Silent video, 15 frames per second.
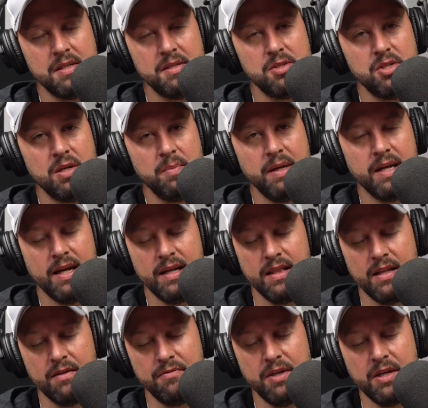And Jimmy, I
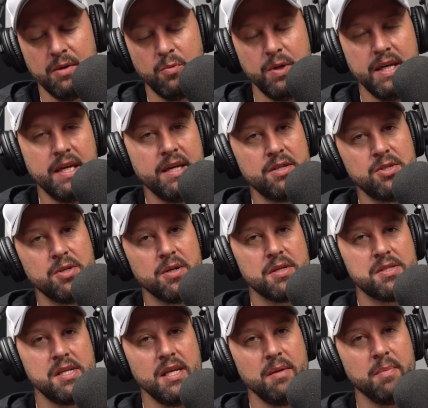love you, and we get you're a
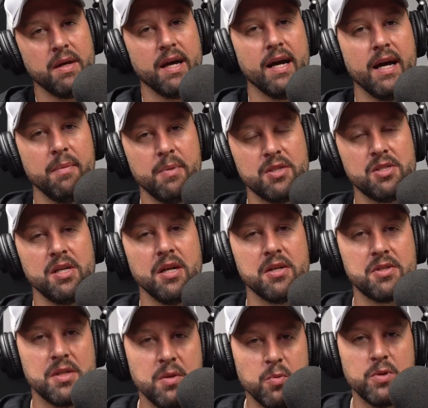team guy. But
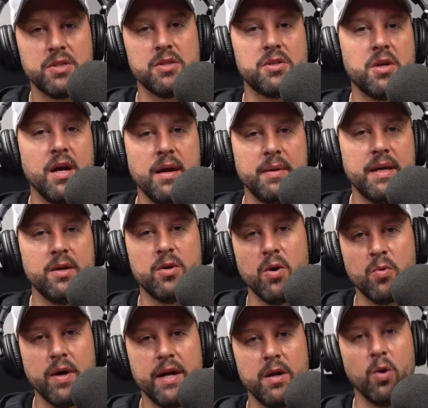seriously, we'll just I, go
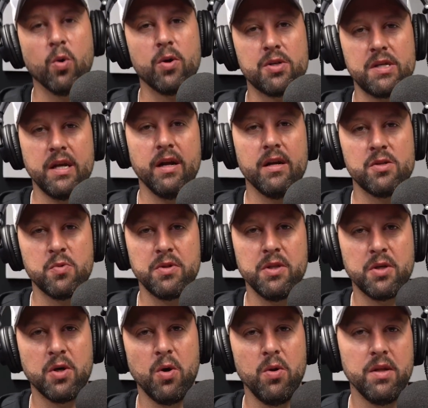ride a horse carriage with
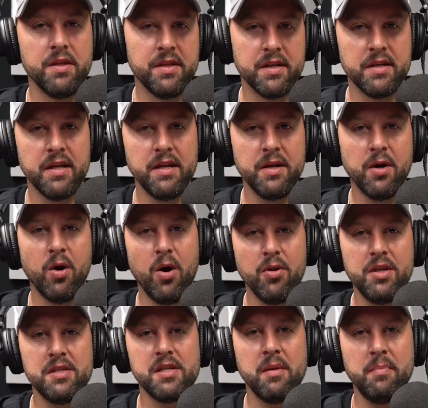Nikola. Then you know, all
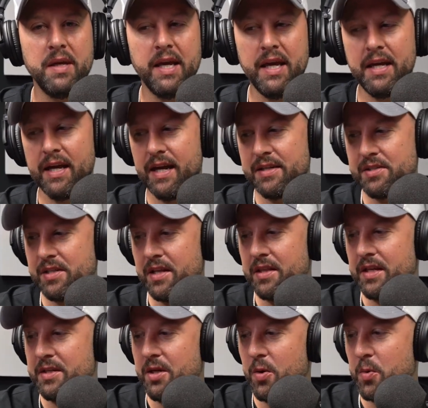these NBA guys
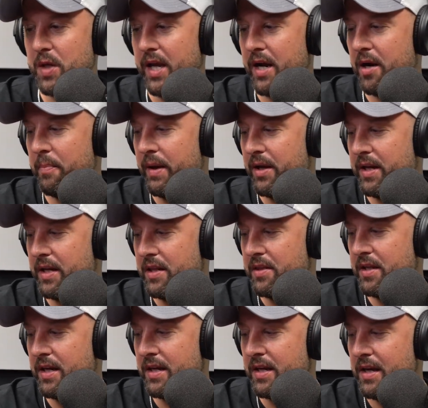suddenly don't care about
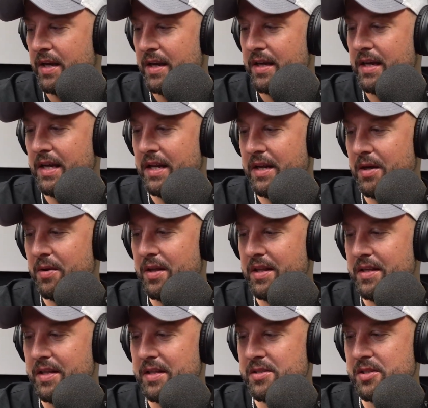anything. You know, it,
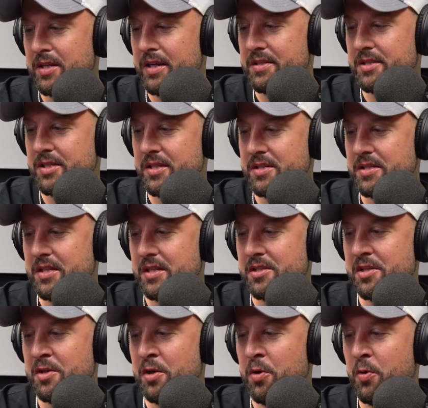it's it's just
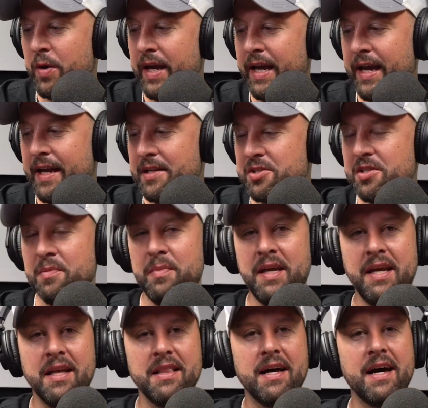this new age to
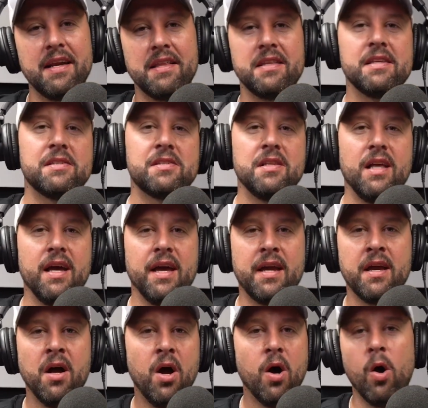me. A lot of this,
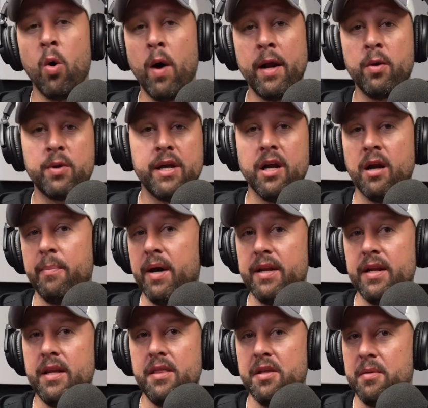like, oh, I don't care about
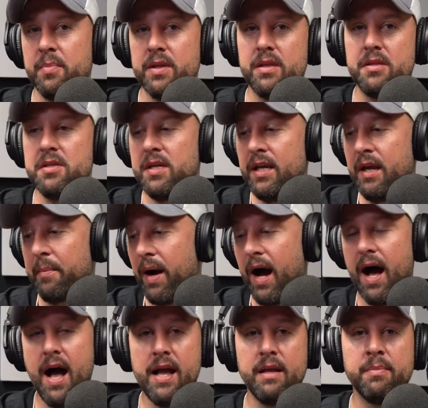anything but the team.
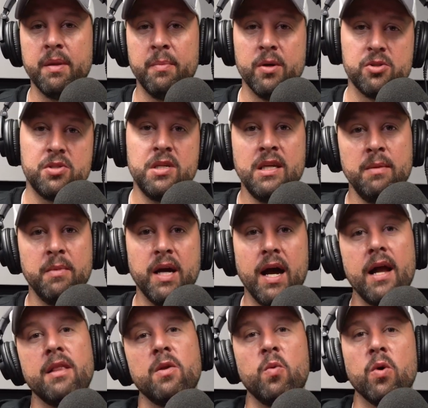I am the most team
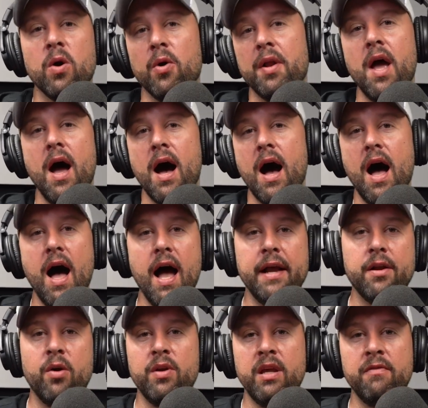guy in the world. I
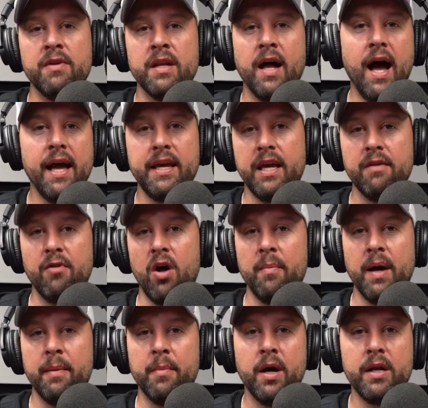don't even. I give all
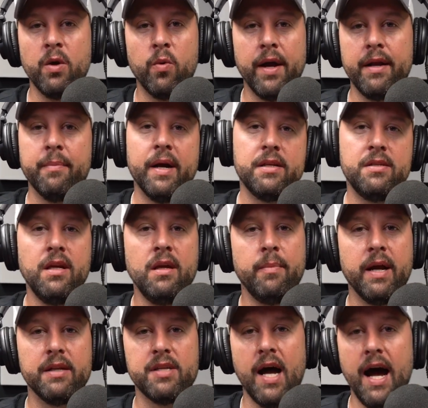my money away to my
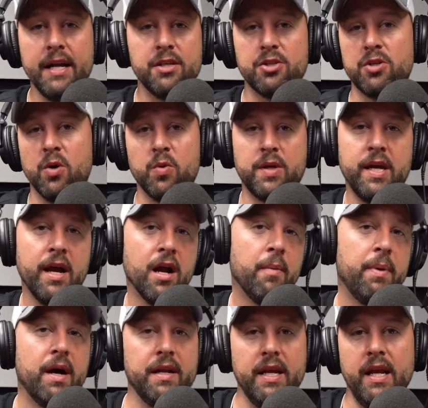teammates. I just don't care
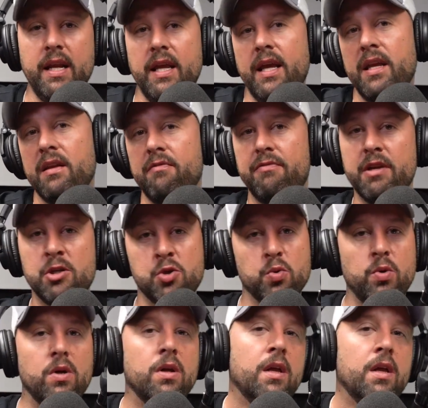about any individual.